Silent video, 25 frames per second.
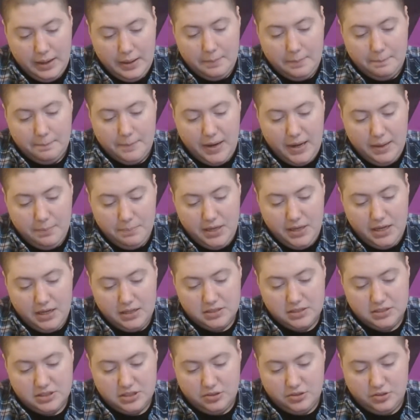might be
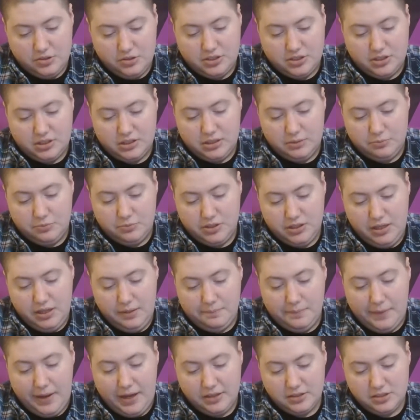considered deliberately
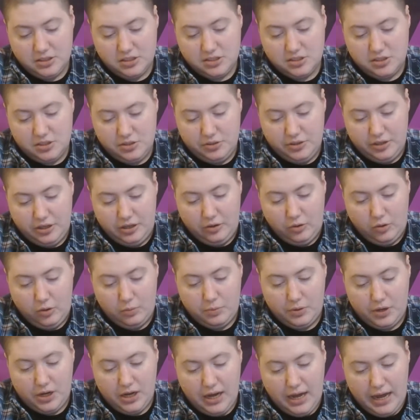male excluding or
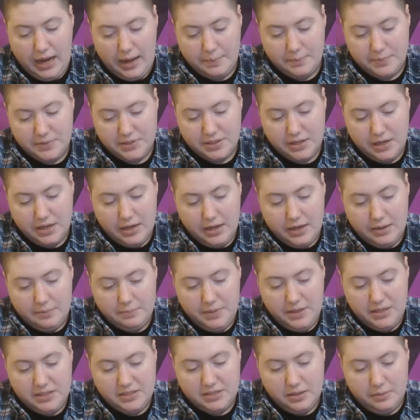perhaps
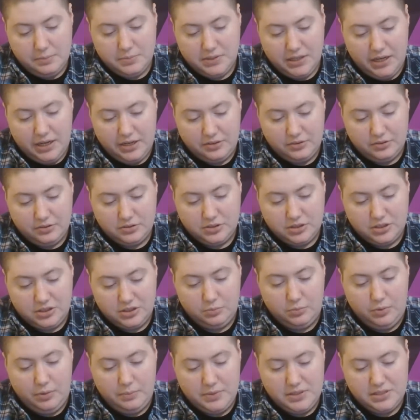be subtitled The
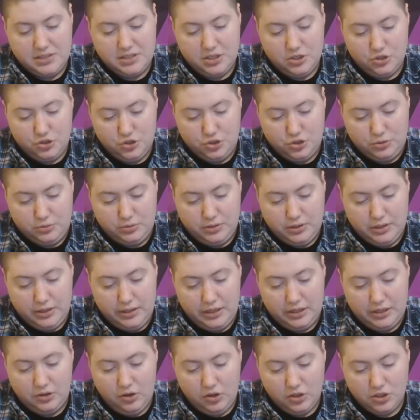Women's Issue,
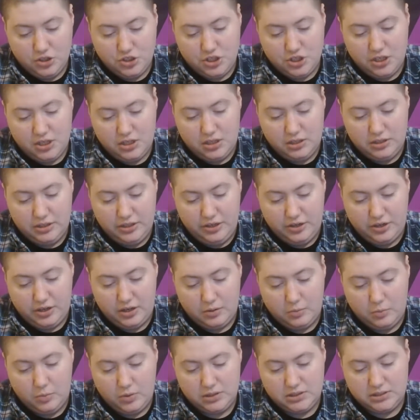acknowledging
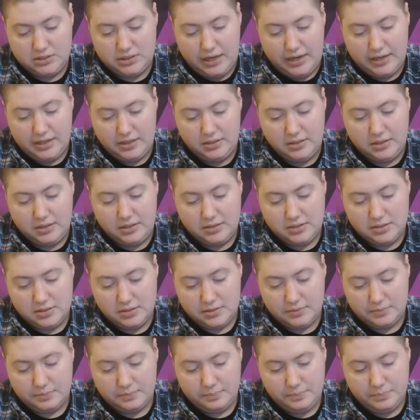clear one sidedness.
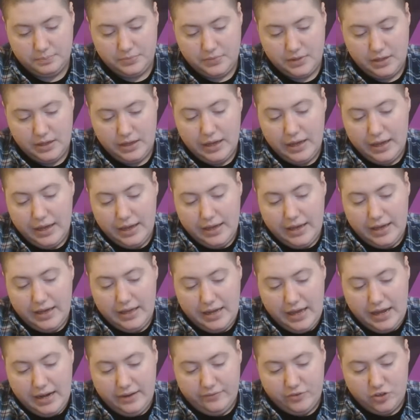An
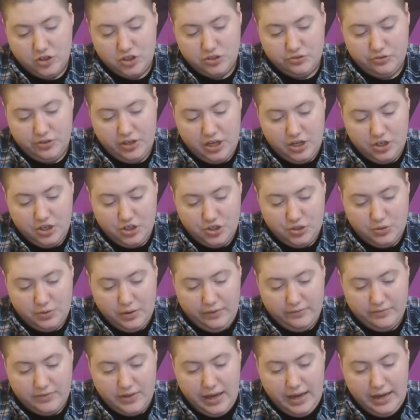anniversary issue
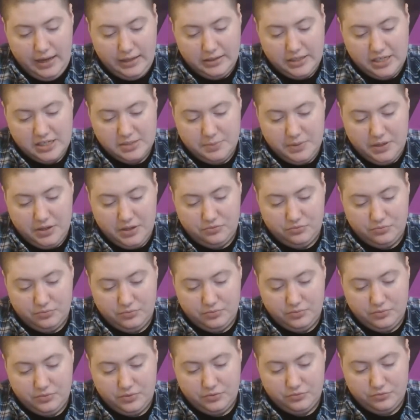of gay and lesbian
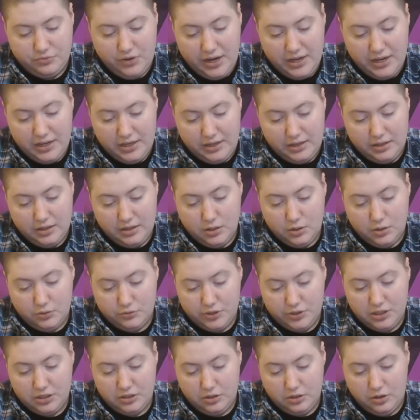writing,
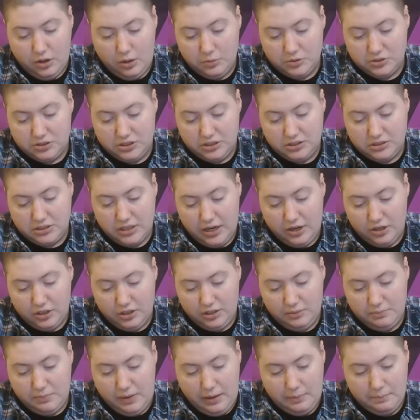written almost entirely
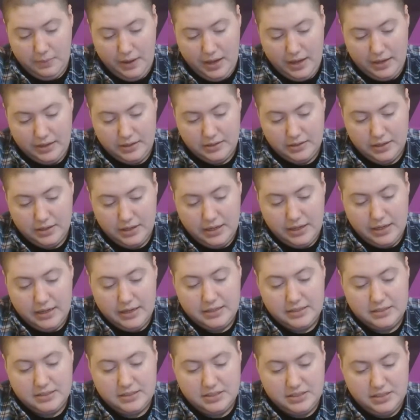by men,
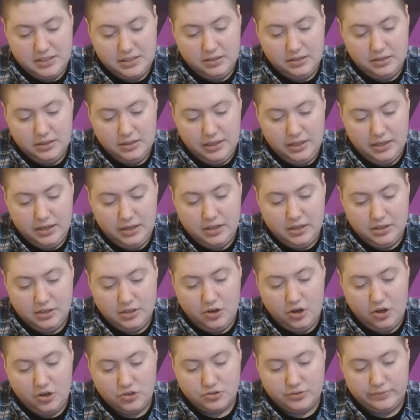is still an
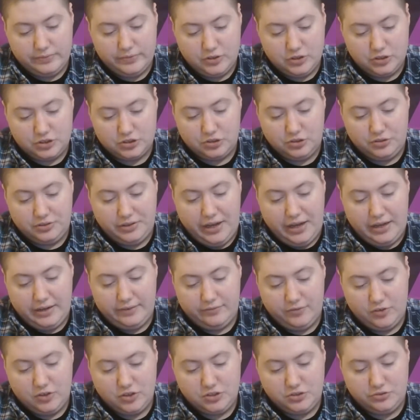uncontroversial
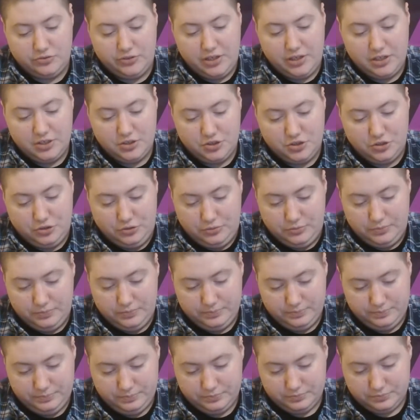anniversary issue.
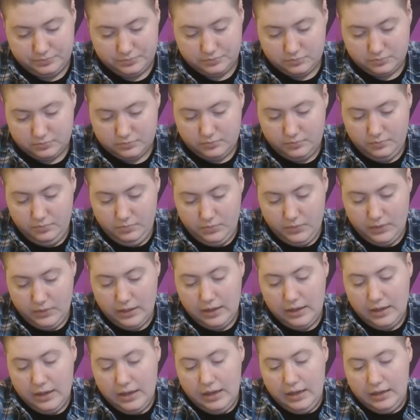
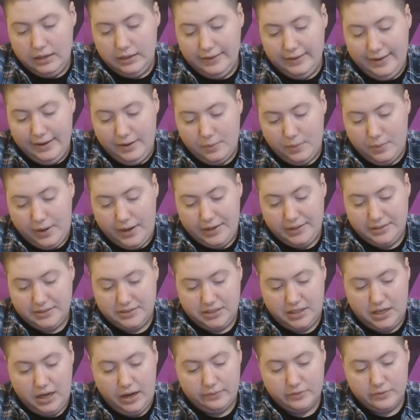Likewise, the
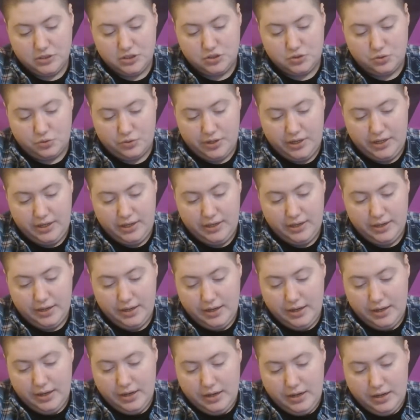cover story
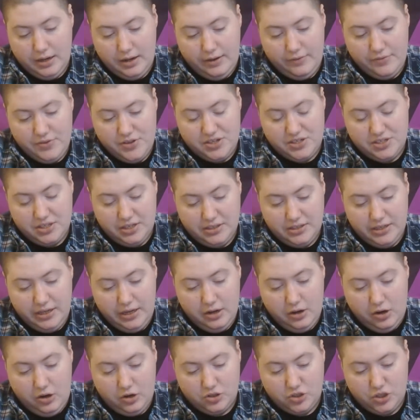of the Sunday,
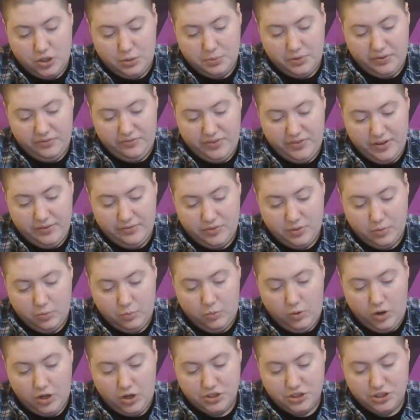October 5th
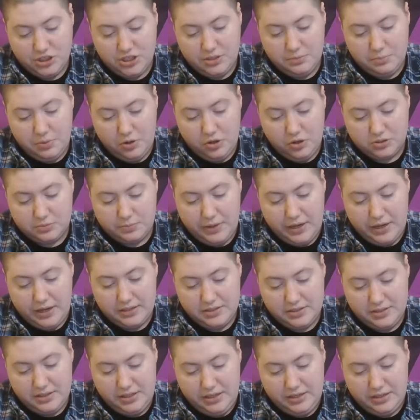Washington Post
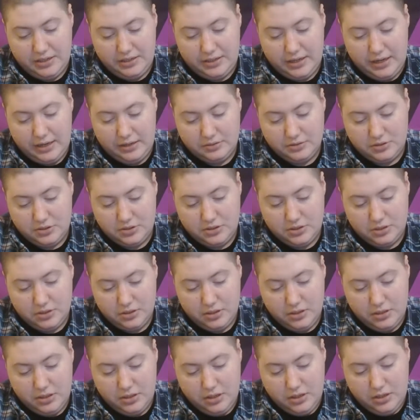magazine announced
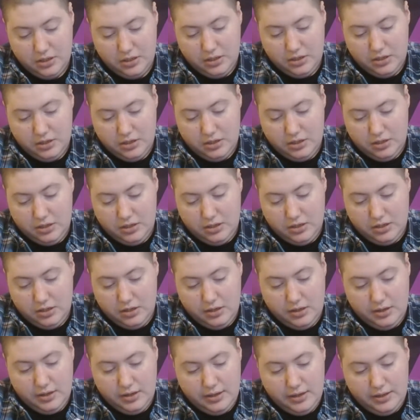
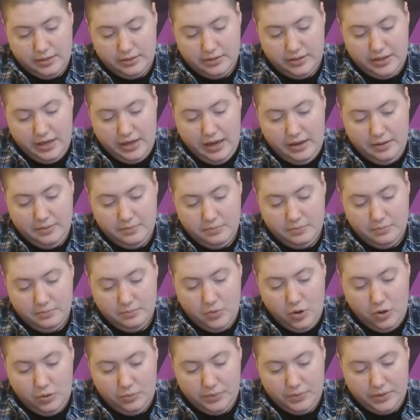The Gay
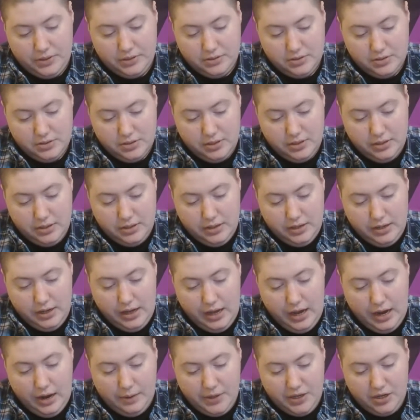Moment,
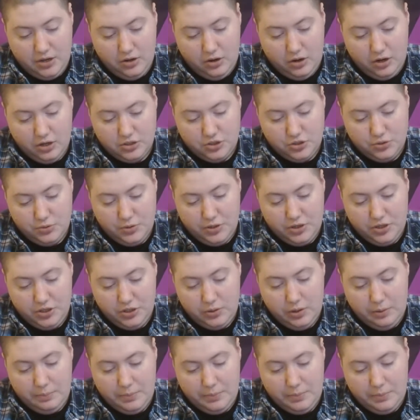How We Got to a New